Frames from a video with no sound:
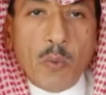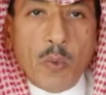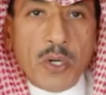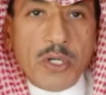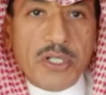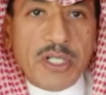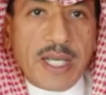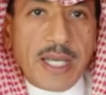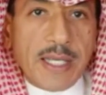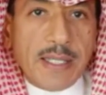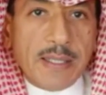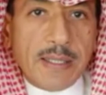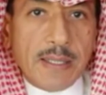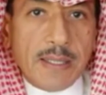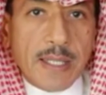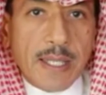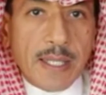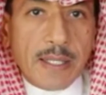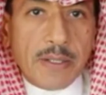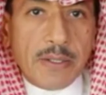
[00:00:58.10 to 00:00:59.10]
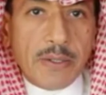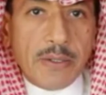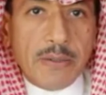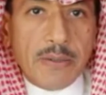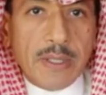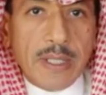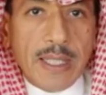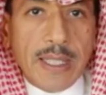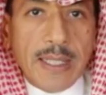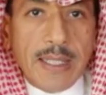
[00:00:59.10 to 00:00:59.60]
worst case scenario.
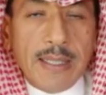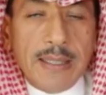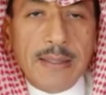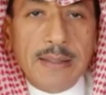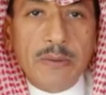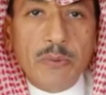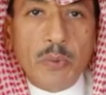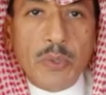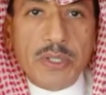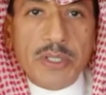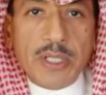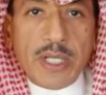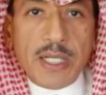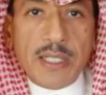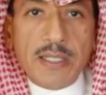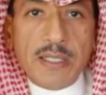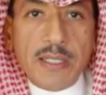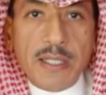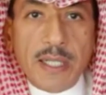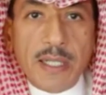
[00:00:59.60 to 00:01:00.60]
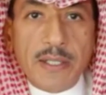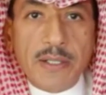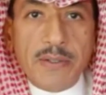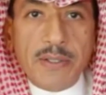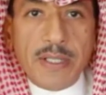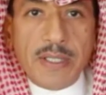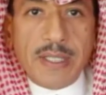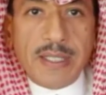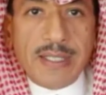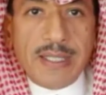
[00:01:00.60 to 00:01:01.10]
And worst case scenario,
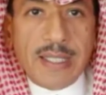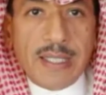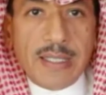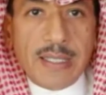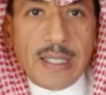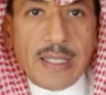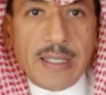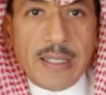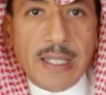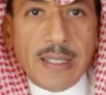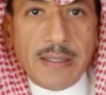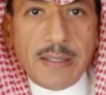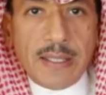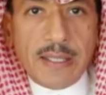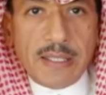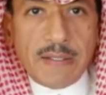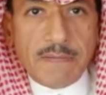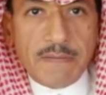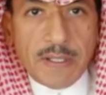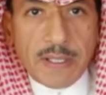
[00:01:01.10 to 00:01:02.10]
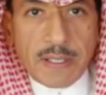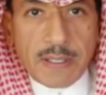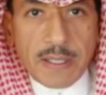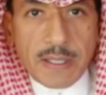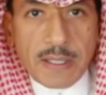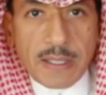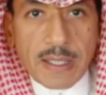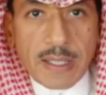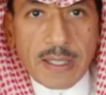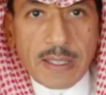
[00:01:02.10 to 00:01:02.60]
the disease is not a severe
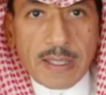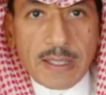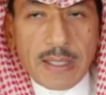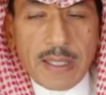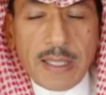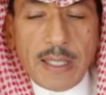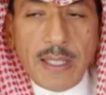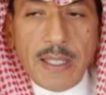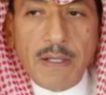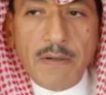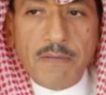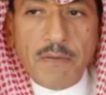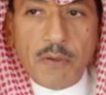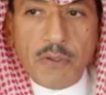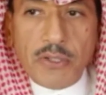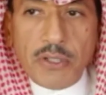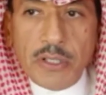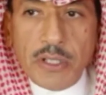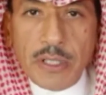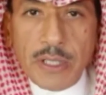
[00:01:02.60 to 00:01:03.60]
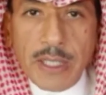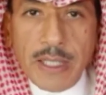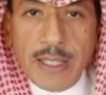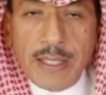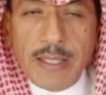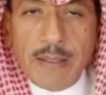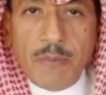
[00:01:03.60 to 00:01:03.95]
disease. Fortunately,